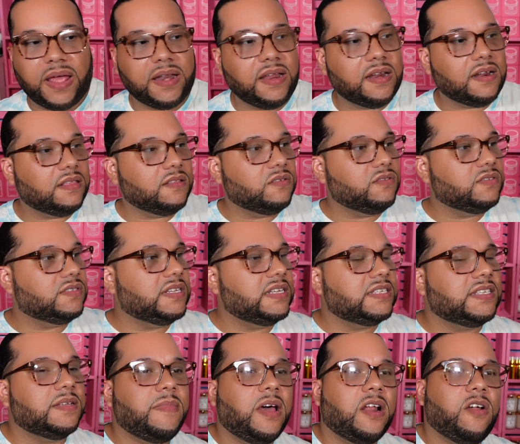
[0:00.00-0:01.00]
I need to lose
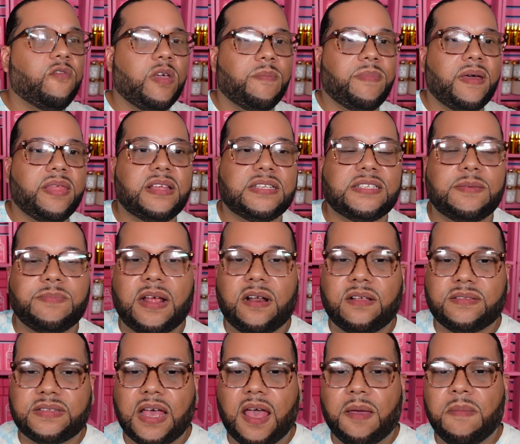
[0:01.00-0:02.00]
this amount of weight by this amount
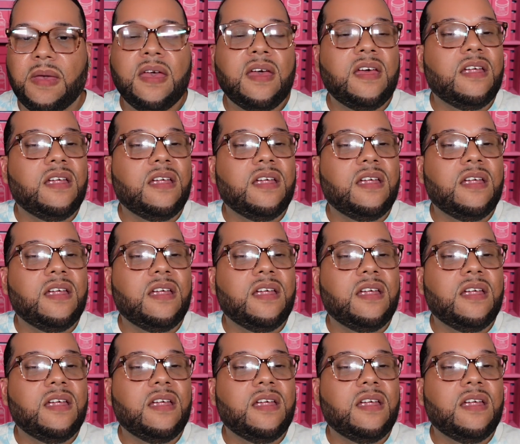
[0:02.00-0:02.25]
of time.